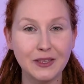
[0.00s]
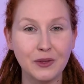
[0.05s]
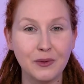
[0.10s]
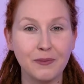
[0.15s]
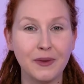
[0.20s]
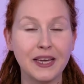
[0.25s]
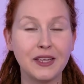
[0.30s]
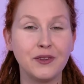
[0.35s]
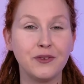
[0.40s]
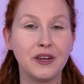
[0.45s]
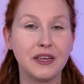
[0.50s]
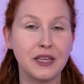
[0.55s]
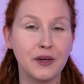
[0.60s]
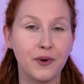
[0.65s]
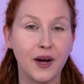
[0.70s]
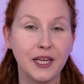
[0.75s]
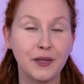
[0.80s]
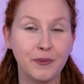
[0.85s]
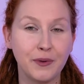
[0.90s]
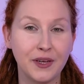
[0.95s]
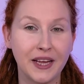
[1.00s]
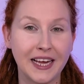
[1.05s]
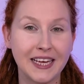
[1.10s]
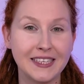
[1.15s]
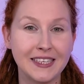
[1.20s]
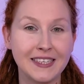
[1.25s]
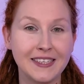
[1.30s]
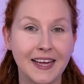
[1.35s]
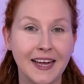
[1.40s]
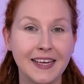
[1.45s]
to make during the whiteboard
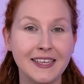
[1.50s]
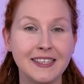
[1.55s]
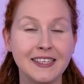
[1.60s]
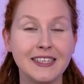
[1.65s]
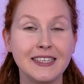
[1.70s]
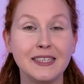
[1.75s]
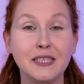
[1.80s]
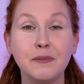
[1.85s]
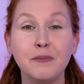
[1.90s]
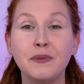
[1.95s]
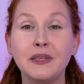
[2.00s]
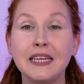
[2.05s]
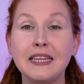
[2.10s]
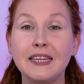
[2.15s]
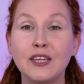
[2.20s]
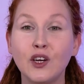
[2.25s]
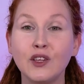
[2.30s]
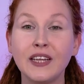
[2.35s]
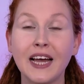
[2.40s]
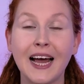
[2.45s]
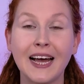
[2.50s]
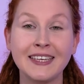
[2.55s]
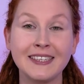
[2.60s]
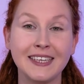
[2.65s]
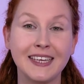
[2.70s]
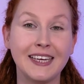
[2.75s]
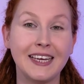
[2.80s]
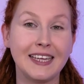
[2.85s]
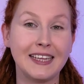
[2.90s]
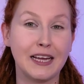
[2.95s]
exercise is simply not
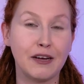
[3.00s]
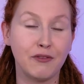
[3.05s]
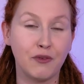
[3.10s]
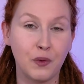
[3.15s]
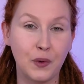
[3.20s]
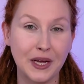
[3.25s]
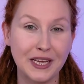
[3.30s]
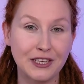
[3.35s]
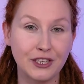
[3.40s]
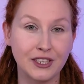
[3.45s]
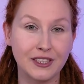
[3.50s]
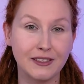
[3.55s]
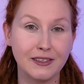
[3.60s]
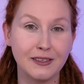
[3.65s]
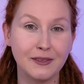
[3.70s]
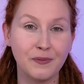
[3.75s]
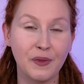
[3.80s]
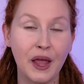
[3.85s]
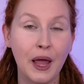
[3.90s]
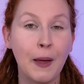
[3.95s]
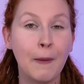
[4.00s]
asking enough questions.